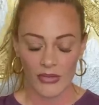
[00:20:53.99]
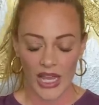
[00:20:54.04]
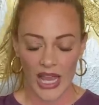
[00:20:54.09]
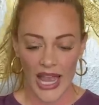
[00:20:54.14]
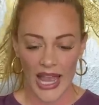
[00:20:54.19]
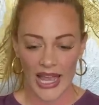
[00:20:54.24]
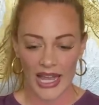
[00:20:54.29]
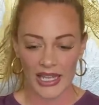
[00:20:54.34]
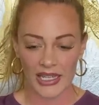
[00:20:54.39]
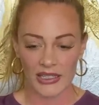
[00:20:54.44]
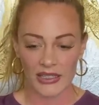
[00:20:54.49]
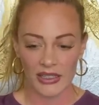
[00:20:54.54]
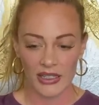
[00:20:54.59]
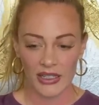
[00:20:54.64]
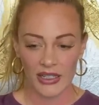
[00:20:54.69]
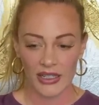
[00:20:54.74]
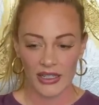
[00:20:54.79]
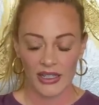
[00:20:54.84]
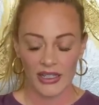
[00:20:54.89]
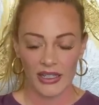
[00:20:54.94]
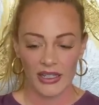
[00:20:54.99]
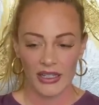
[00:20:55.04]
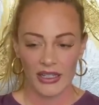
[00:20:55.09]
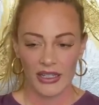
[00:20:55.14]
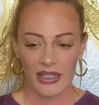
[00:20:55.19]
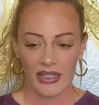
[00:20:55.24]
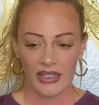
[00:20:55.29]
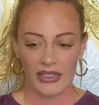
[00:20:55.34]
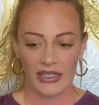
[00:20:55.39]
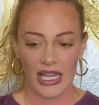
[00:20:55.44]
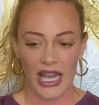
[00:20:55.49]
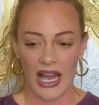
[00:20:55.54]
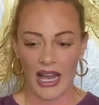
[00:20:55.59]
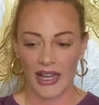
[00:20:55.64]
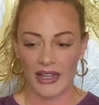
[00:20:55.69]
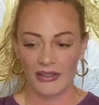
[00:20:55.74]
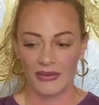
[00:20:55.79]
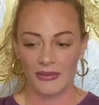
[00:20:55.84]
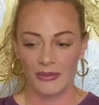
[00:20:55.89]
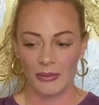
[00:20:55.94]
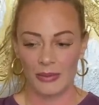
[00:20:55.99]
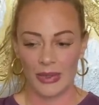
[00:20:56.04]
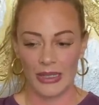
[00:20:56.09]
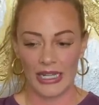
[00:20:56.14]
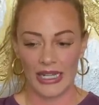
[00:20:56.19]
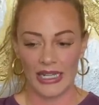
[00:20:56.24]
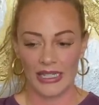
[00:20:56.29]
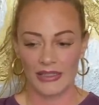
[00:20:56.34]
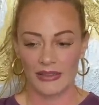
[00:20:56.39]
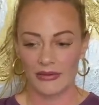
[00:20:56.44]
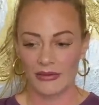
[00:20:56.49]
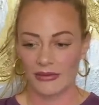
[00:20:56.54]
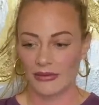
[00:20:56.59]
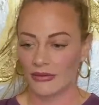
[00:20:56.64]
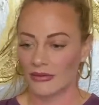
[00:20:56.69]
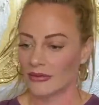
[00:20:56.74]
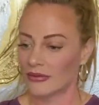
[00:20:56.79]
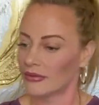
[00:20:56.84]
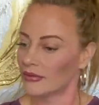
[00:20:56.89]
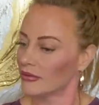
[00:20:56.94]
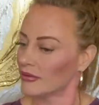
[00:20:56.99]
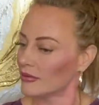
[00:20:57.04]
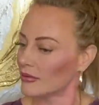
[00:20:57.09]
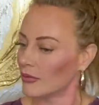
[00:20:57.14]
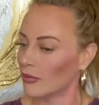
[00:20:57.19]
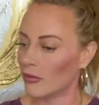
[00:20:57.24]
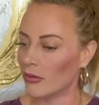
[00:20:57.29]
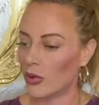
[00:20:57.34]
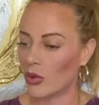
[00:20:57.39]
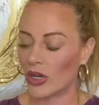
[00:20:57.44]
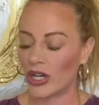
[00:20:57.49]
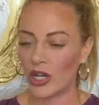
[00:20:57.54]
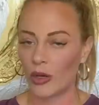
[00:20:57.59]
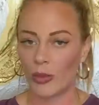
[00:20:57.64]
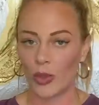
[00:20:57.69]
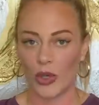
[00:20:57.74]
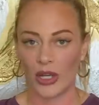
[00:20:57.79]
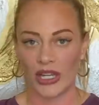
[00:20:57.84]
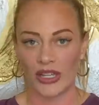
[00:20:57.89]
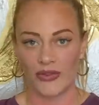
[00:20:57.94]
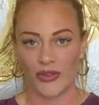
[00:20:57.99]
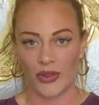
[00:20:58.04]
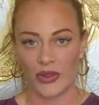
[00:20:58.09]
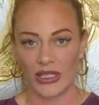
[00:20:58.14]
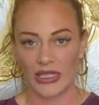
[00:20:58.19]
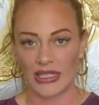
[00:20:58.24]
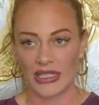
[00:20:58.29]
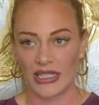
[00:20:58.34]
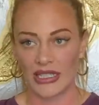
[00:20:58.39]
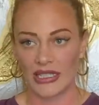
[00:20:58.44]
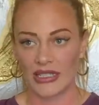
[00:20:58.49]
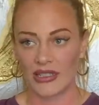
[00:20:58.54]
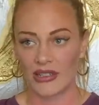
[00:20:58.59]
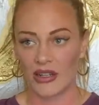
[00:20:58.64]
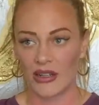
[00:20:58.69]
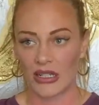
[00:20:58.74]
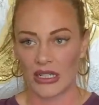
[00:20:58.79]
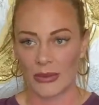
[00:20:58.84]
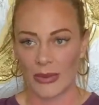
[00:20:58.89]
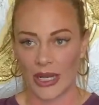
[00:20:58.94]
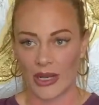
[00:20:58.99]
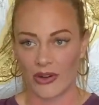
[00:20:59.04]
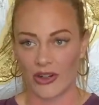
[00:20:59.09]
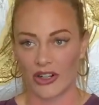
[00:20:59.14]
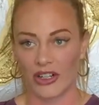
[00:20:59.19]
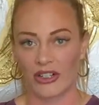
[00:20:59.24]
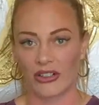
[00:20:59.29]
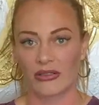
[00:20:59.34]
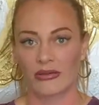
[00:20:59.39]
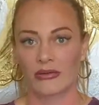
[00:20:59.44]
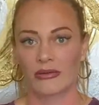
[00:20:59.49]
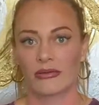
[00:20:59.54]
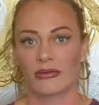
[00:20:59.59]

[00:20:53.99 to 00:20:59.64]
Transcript: And yeah, but boy, oh boy, if you listen to his songs about her